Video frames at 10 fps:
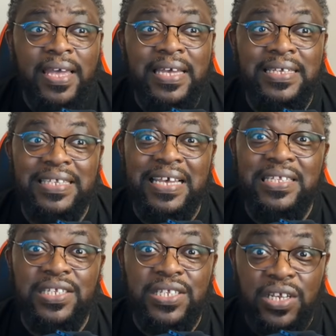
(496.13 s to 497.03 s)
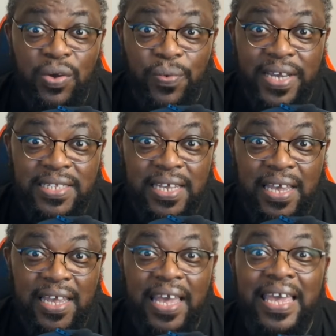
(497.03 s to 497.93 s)
is
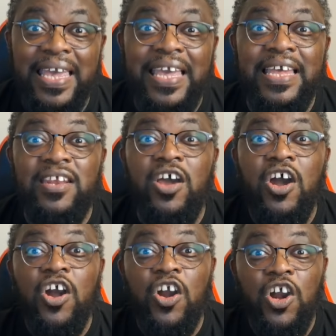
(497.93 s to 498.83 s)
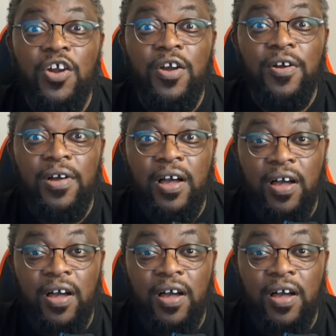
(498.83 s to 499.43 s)
insinuating in her